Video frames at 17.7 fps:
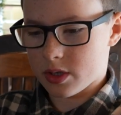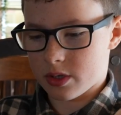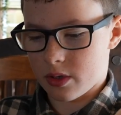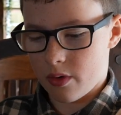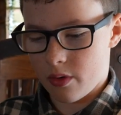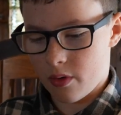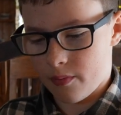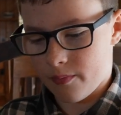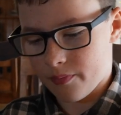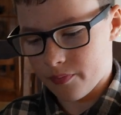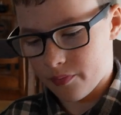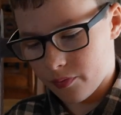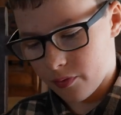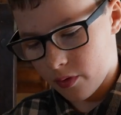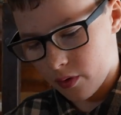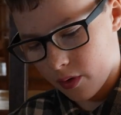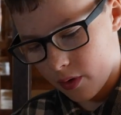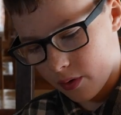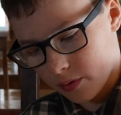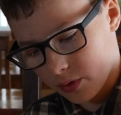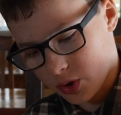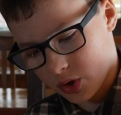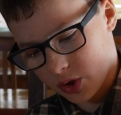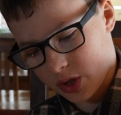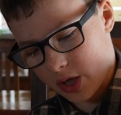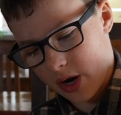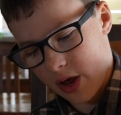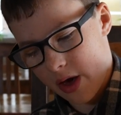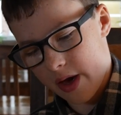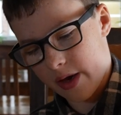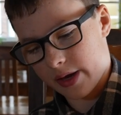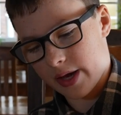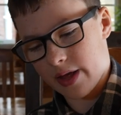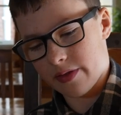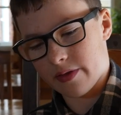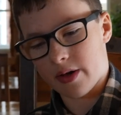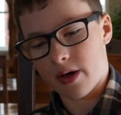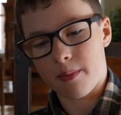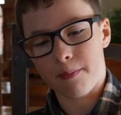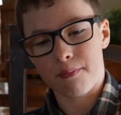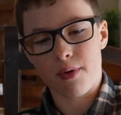So, just gonna get the